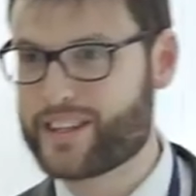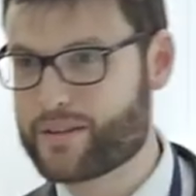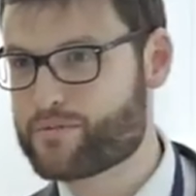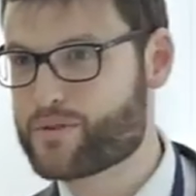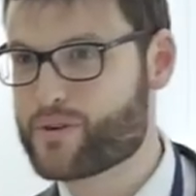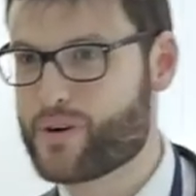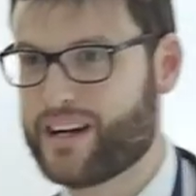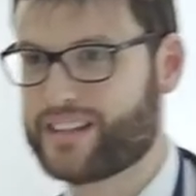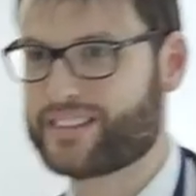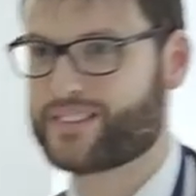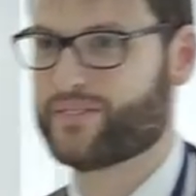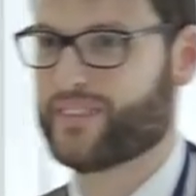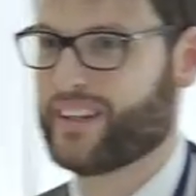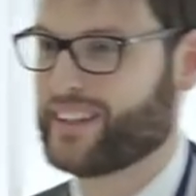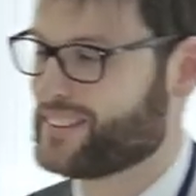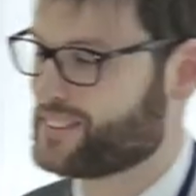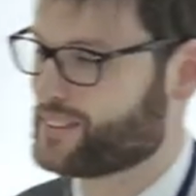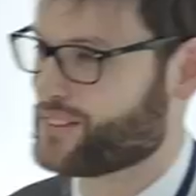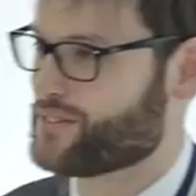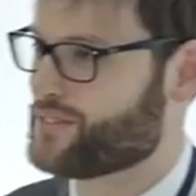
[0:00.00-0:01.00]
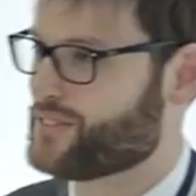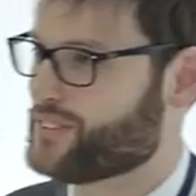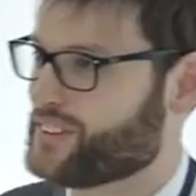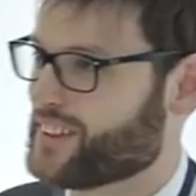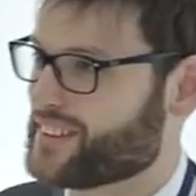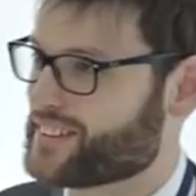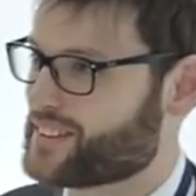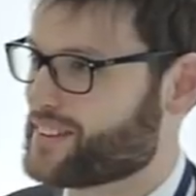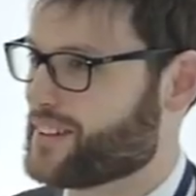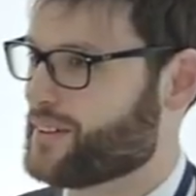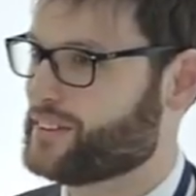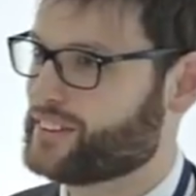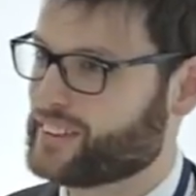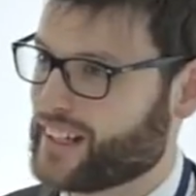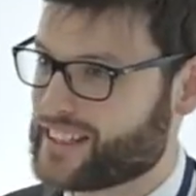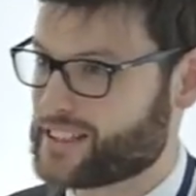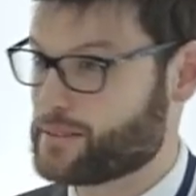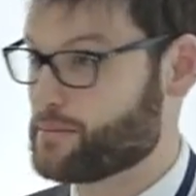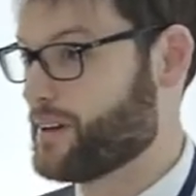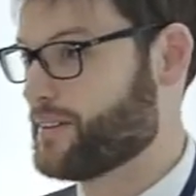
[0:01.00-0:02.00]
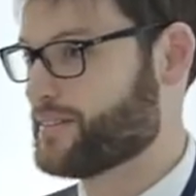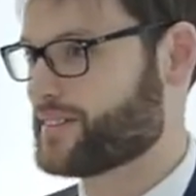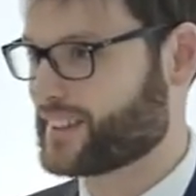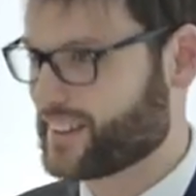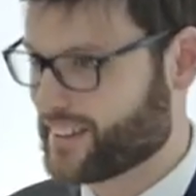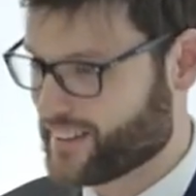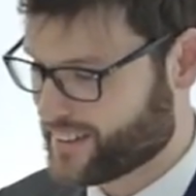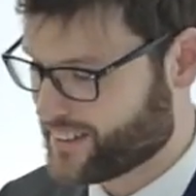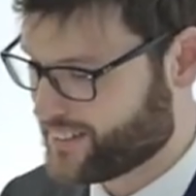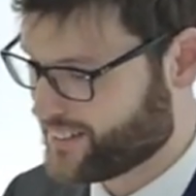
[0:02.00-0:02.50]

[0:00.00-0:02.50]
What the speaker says: give them all of the resources that they need to take